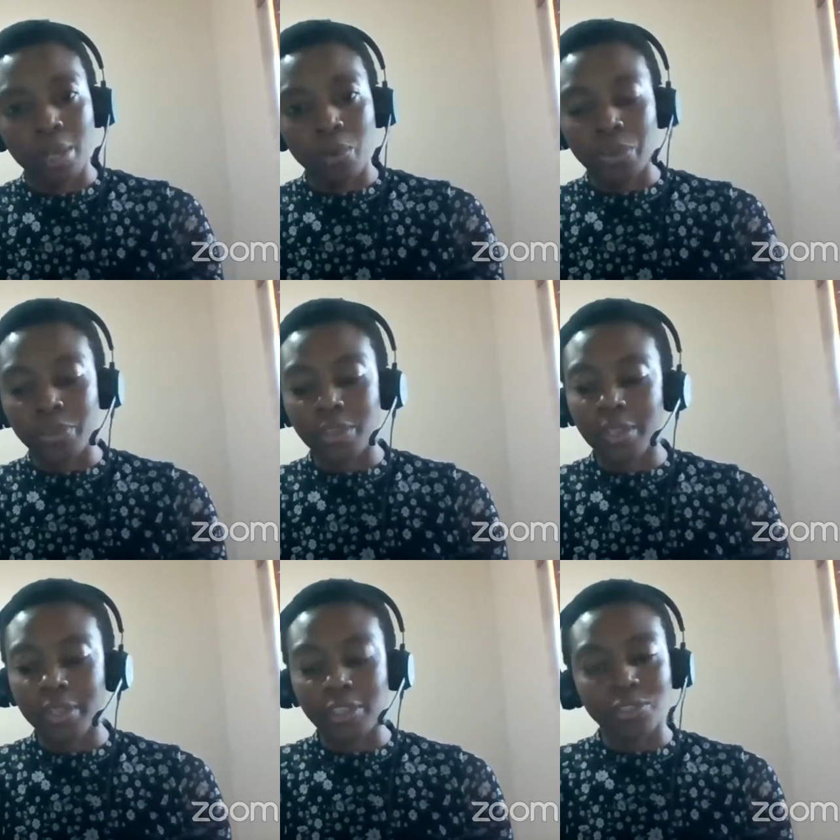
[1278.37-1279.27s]

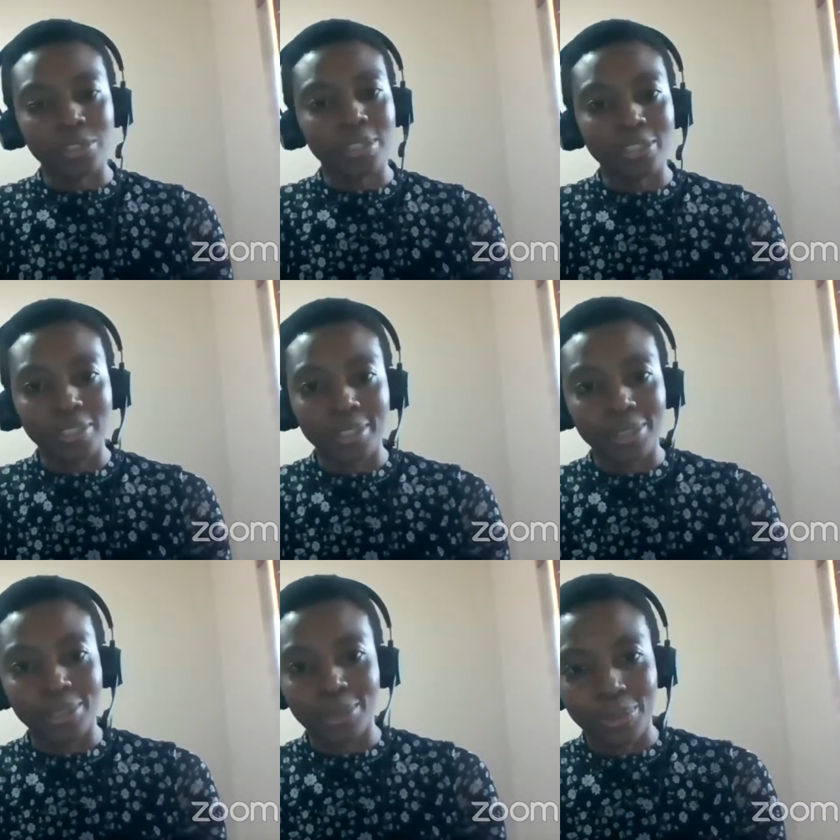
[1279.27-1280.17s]
within the traditional
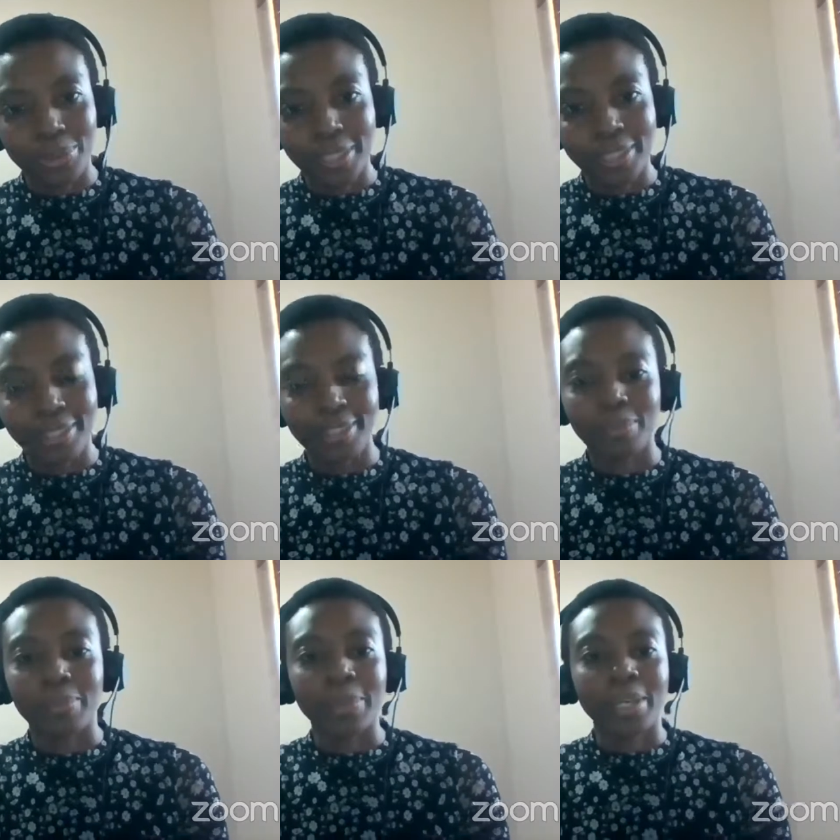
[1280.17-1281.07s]
economic
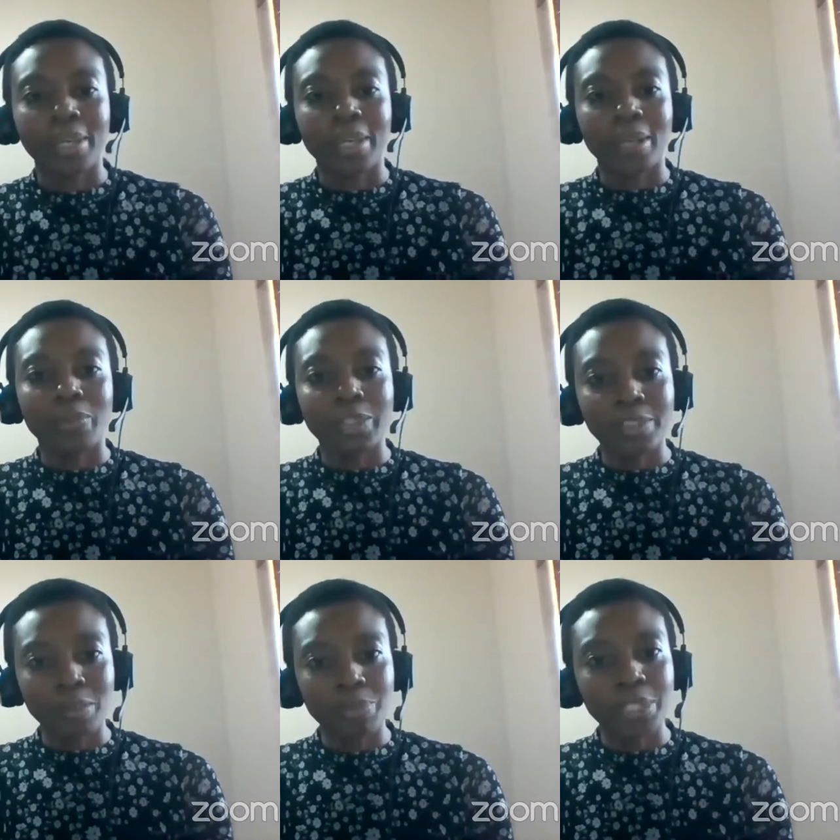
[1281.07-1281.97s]
system. We
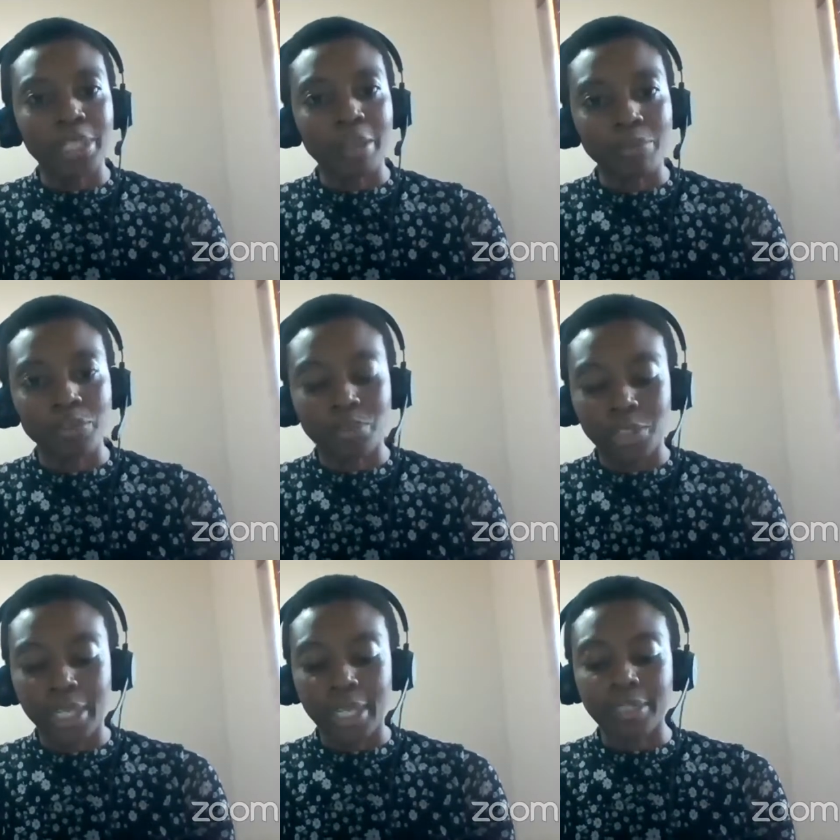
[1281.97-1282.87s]
simply have to
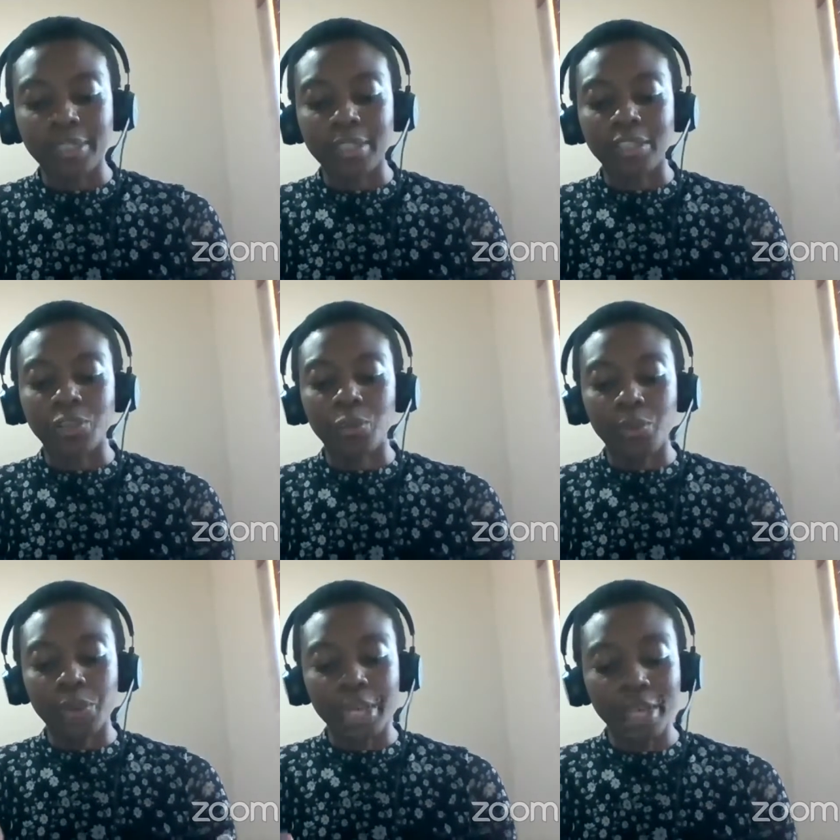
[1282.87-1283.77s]
realize that
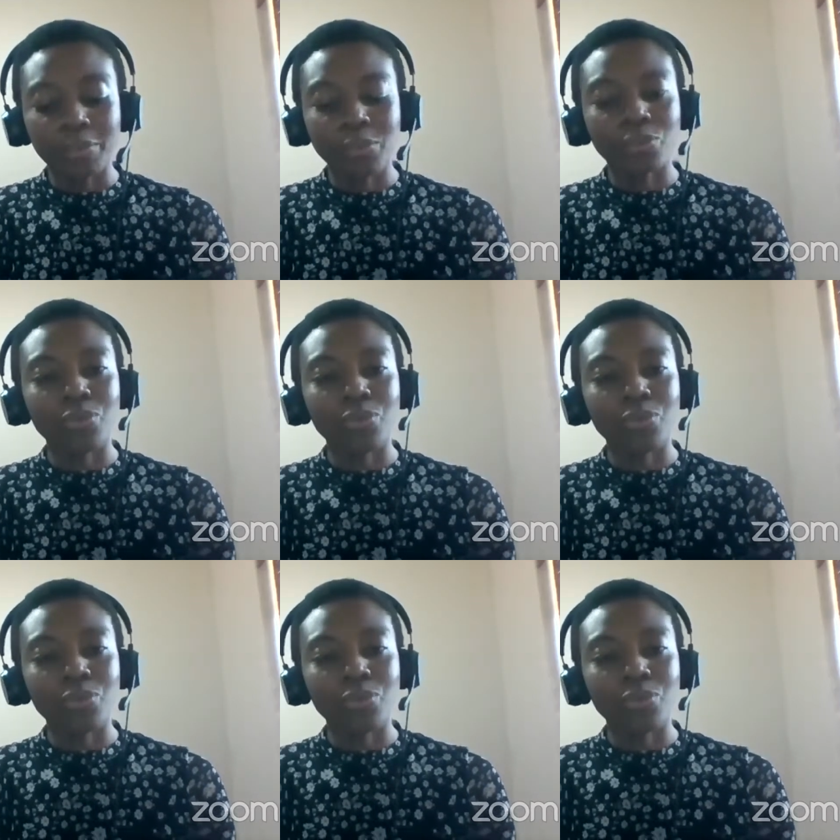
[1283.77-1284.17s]
we have to